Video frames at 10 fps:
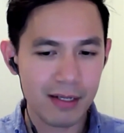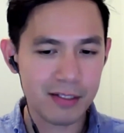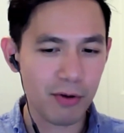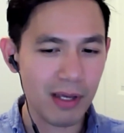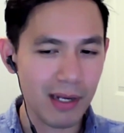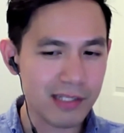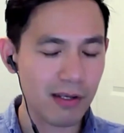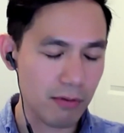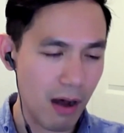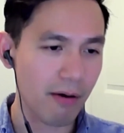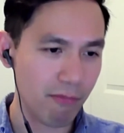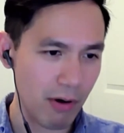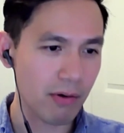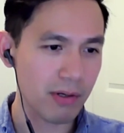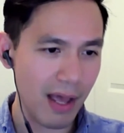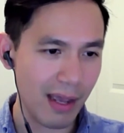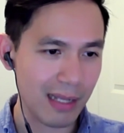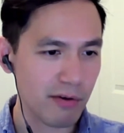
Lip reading: So it is a long road ahead.